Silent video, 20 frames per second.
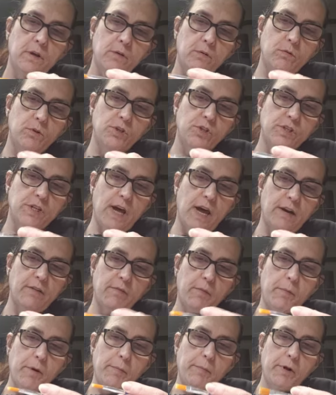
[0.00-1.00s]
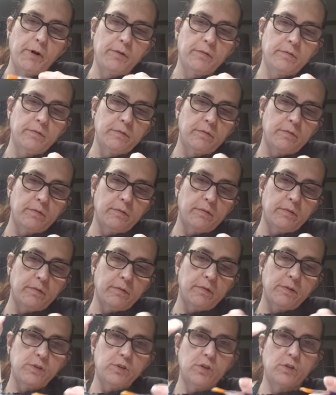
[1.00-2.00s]
which is kind of a bummer.
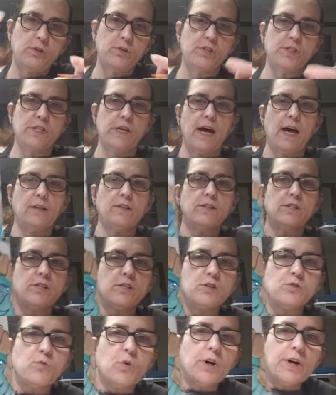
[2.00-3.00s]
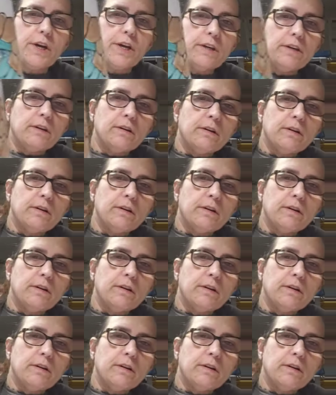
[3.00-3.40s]
So do you see how this is working?